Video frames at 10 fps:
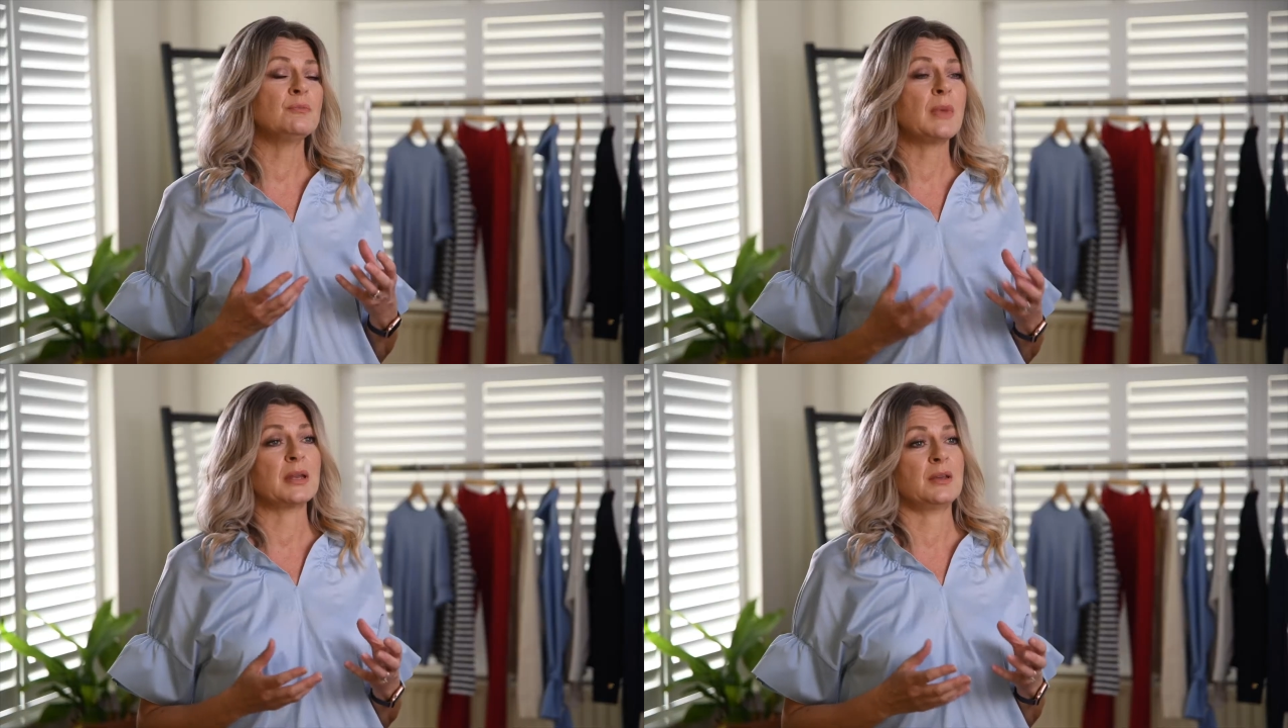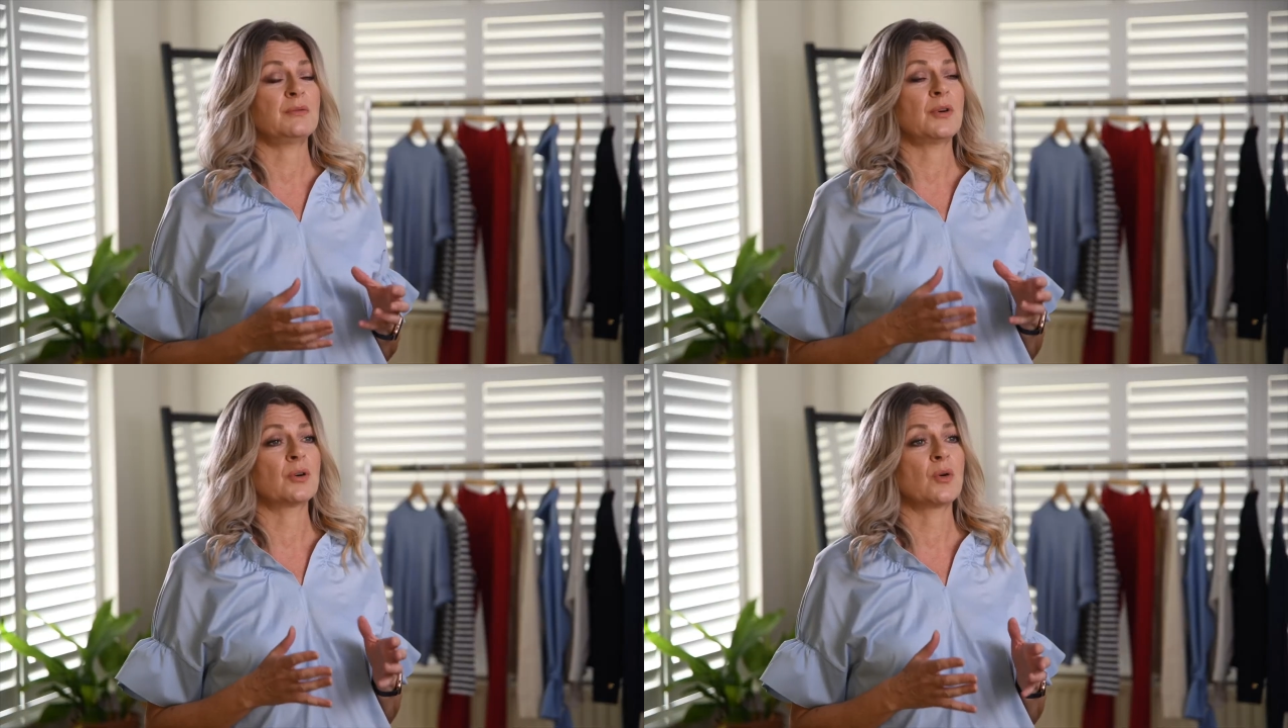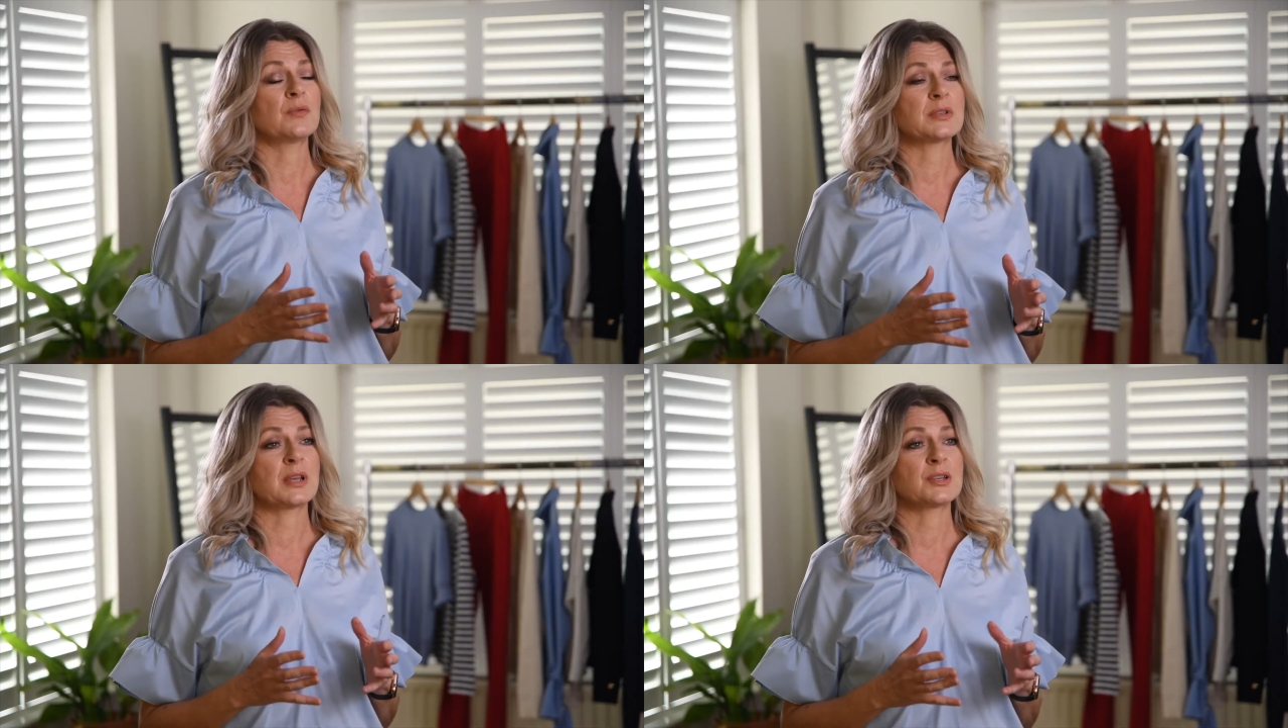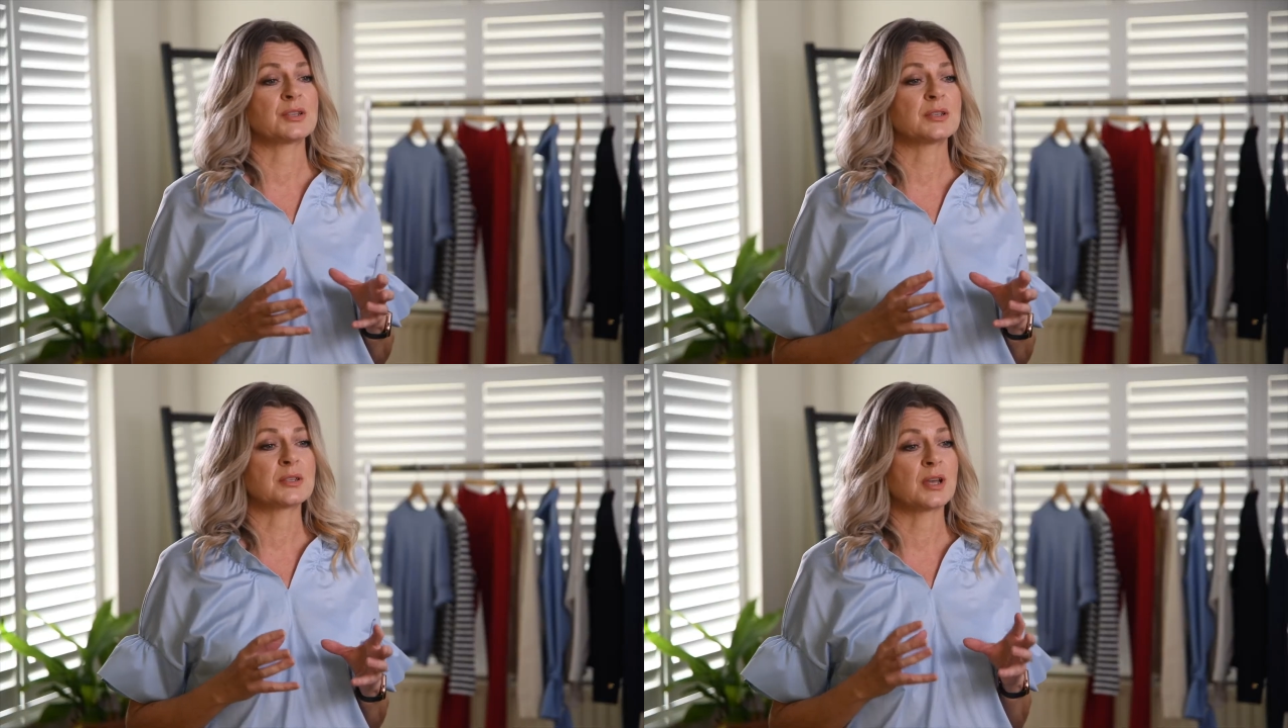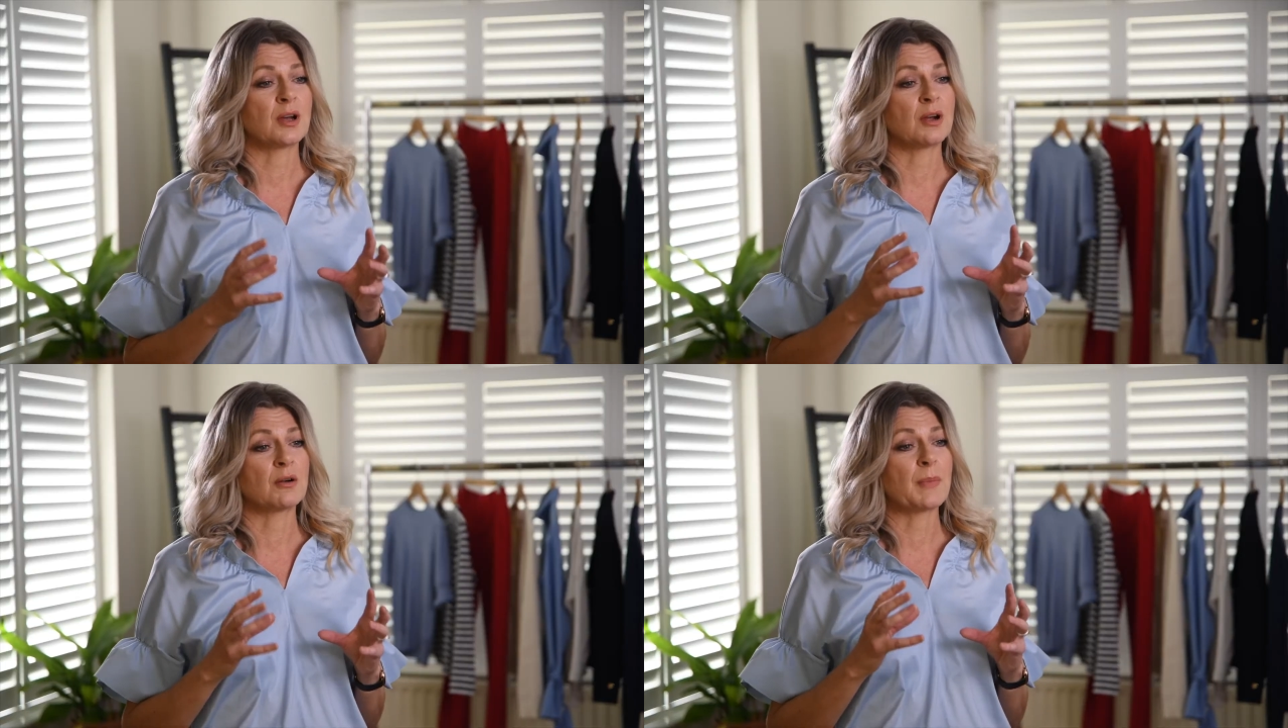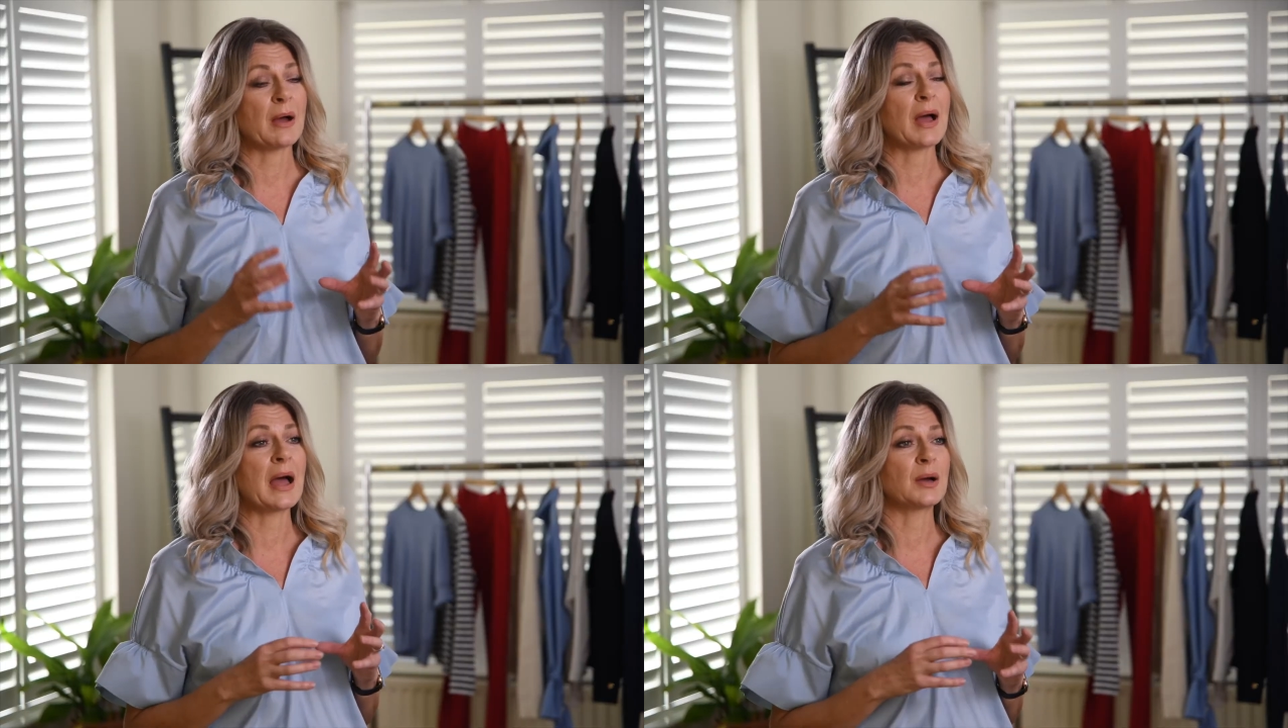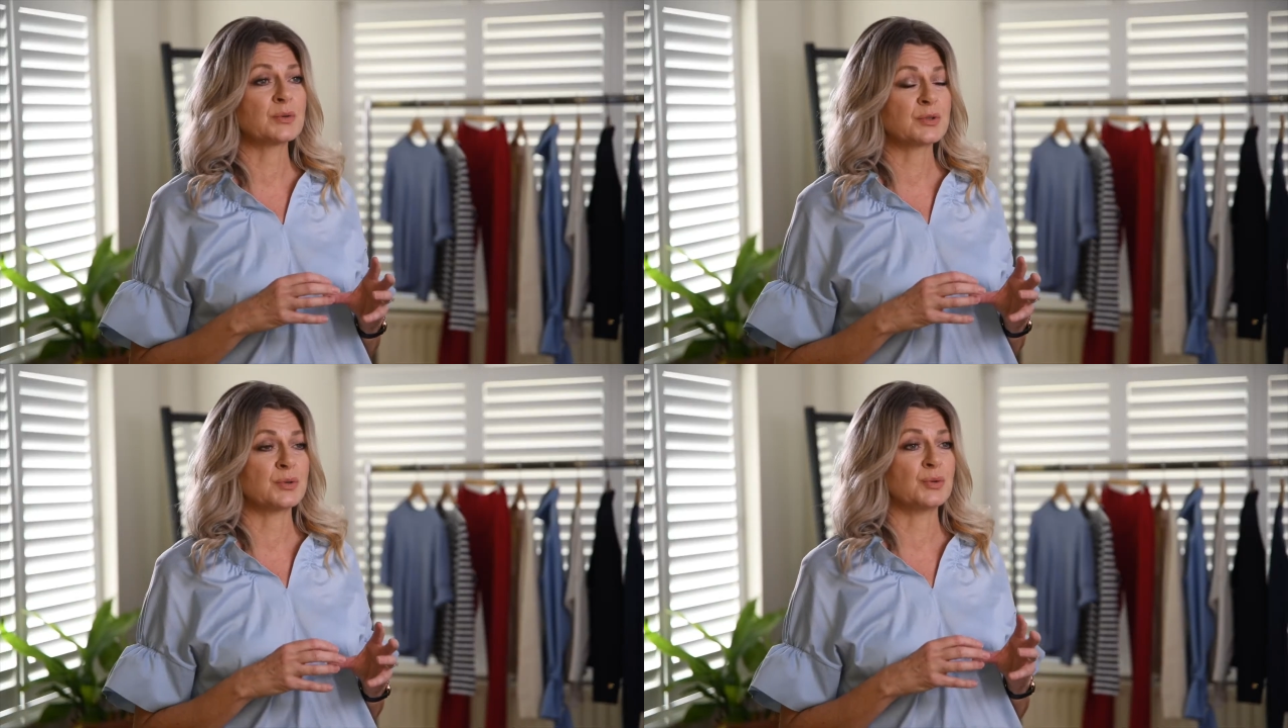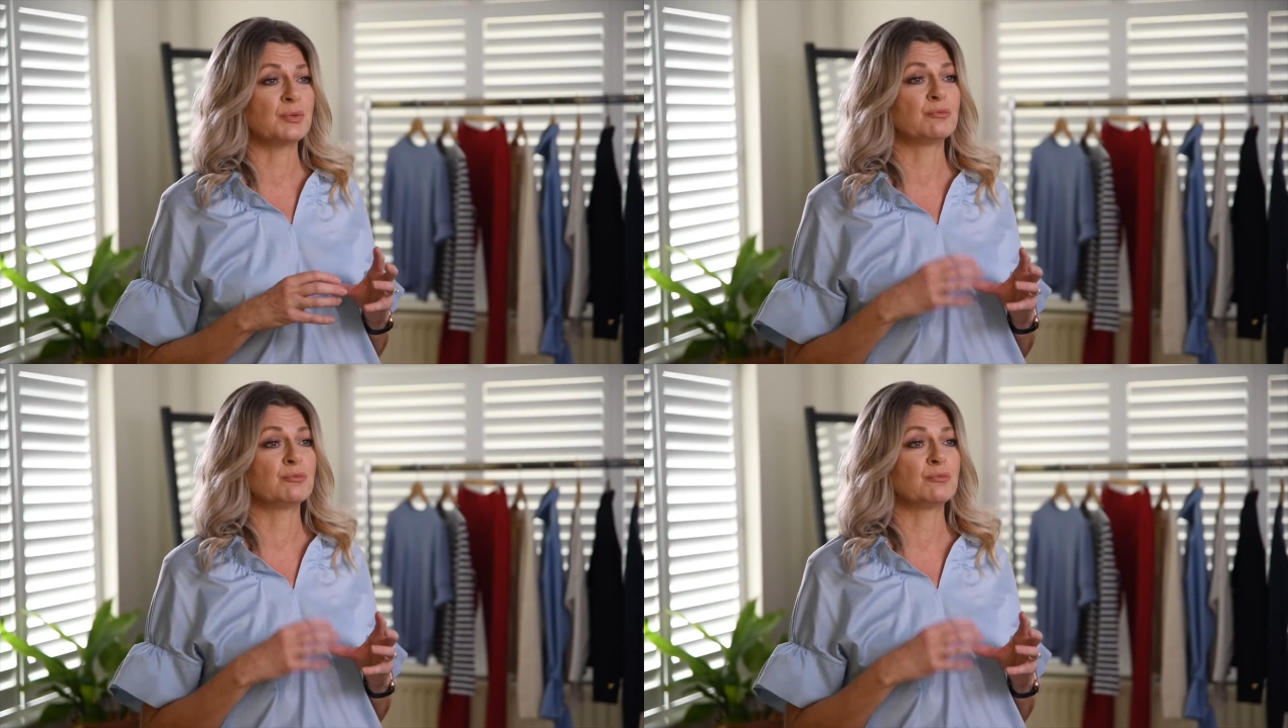many of our conversations are about how to